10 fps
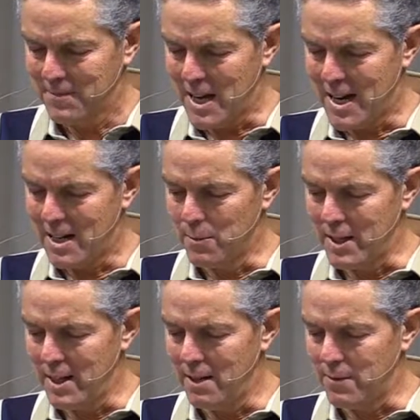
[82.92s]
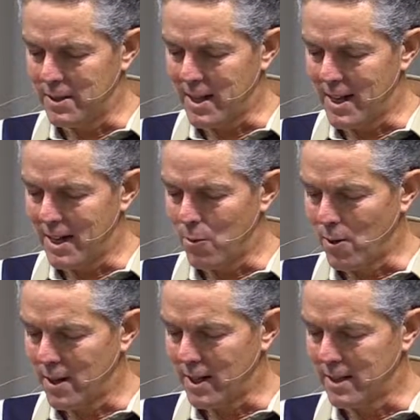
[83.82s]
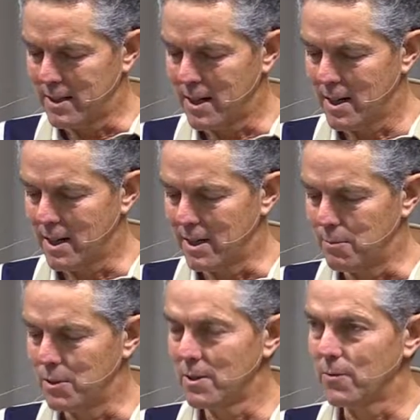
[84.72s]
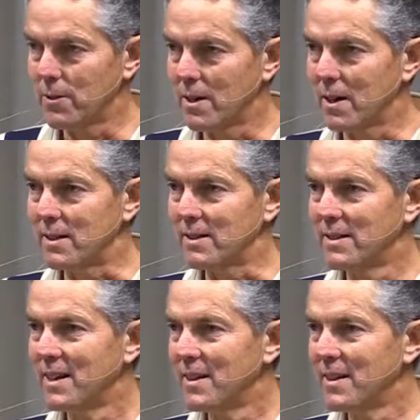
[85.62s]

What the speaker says: Adam and Eve and Dad walking and talking in the beautiful garden.